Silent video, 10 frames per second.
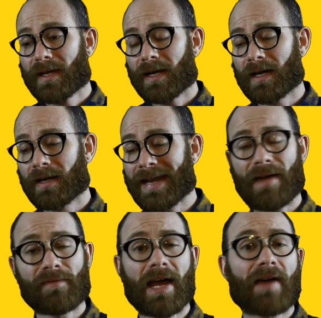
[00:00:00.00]
and
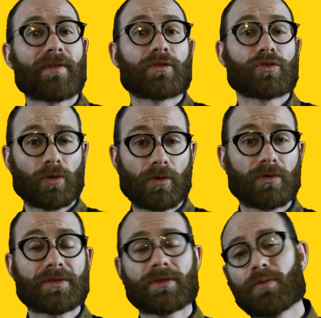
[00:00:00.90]
have the
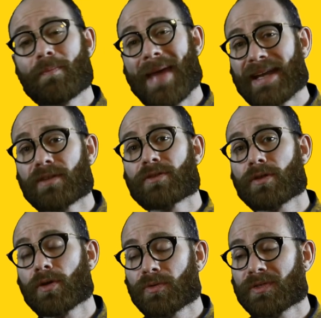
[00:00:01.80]
controls to manage
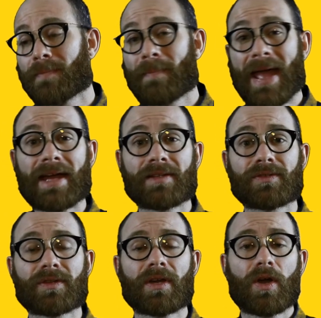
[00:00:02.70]
those
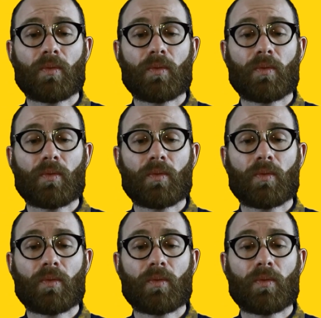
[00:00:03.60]
demands